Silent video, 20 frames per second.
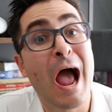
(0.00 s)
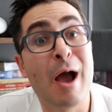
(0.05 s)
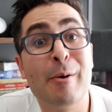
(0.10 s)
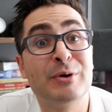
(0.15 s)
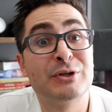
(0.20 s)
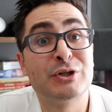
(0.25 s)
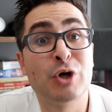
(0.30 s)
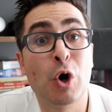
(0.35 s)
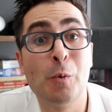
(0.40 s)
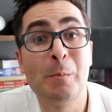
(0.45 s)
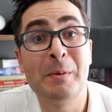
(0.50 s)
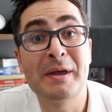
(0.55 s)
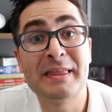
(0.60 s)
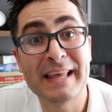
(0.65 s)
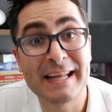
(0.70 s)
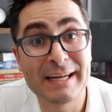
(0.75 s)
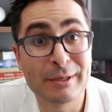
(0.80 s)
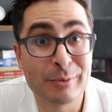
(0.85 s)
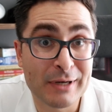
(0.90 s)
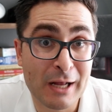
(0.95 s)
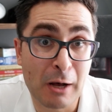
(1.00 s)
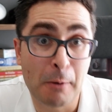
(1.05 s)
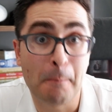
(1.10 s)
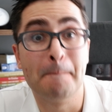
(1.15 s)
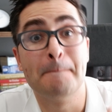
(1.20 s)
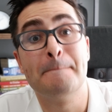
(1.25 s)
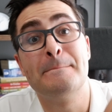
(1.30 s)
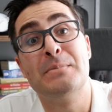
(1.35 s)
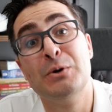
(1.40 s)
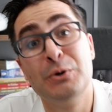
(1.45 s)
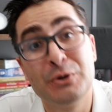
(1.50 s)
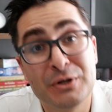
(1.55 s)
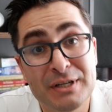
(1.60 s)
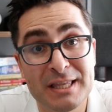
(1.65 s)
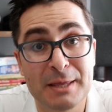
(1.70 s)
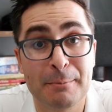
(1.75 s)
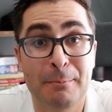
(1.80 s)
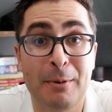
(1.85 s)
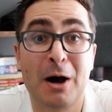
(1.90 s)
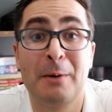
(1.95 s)
I was hoping that it would help
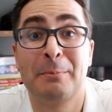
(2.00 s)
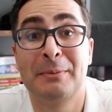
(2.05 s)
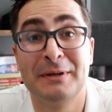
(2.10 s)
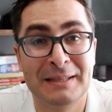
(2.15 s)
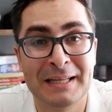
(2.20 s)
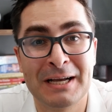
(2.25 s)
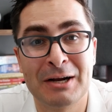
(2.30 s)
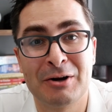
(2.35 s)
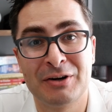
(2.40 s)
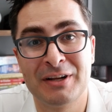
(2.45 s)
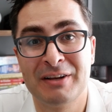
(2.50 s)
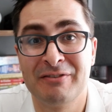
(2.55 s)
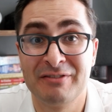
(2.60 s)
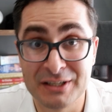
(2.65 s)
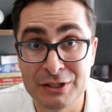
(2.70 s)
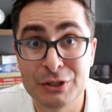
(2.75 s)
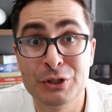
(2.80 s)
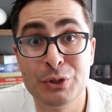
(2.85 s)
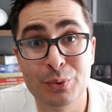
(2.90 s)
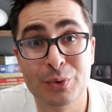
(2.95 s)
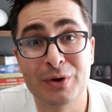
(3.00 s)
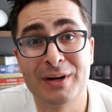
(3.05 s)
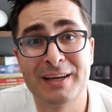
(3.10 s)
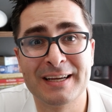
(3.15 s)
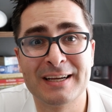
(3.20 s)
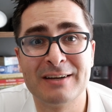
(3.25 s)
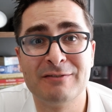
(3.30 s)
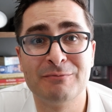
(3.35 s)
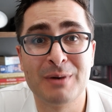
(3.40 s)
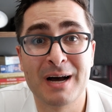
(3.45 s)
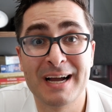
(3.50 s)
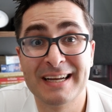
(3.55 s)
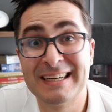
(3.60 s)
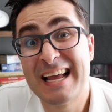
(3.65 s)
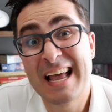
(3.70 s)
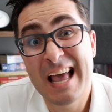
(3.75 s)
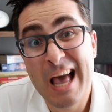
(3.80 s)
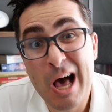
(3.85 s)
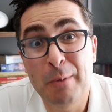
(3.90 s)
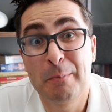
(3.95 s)
boost the popularity of this newer gig of mine,
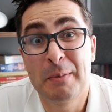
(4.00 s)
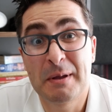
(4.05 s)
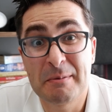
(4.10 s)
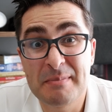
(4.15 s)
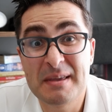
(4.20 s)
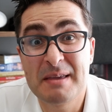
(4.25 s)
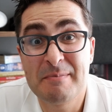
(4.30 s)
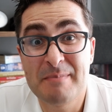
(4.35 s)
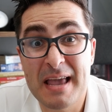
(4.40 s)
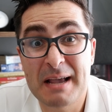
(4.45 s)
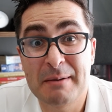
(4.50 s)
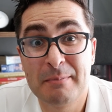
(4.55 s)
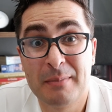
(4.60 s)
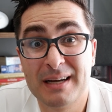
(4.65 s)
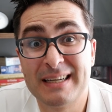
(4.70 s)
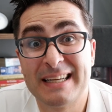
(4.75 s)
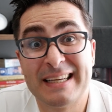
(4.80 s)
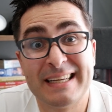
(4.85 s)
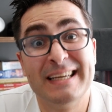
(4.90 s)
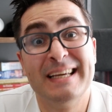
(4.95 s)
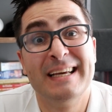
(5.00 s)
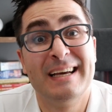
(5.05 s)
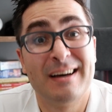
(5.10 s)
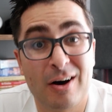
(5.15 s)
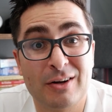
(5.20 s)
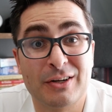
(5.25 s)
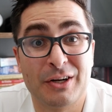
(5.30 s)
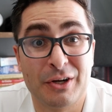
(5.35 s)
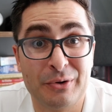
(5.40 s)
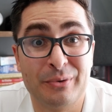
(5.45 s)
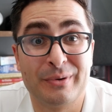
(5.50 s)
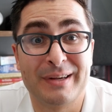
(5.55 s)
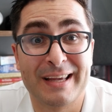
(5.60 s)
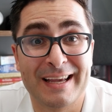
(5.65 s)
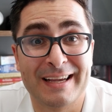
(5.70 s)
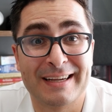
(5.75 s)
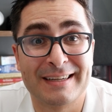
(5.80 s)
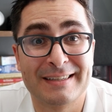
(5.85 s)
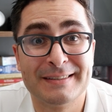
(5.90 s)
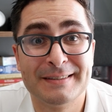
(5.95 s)
helping me make money on a new
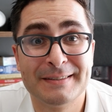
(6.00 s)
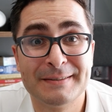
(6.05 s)
gig.